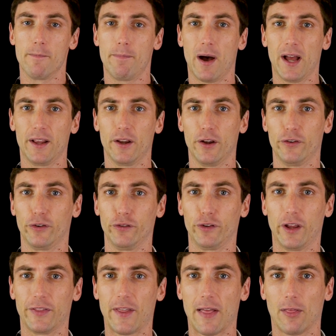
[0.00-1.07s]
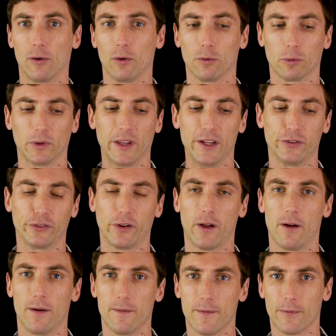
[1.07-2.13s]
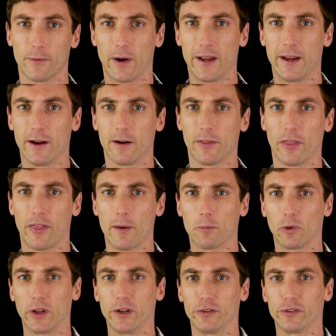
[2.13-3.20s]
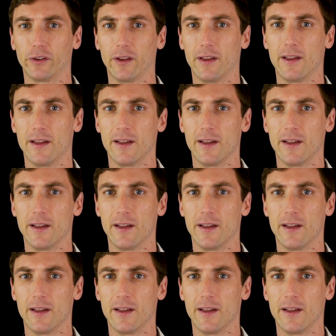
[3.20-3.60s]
But as soon as you hit that little release right here, the thumb release,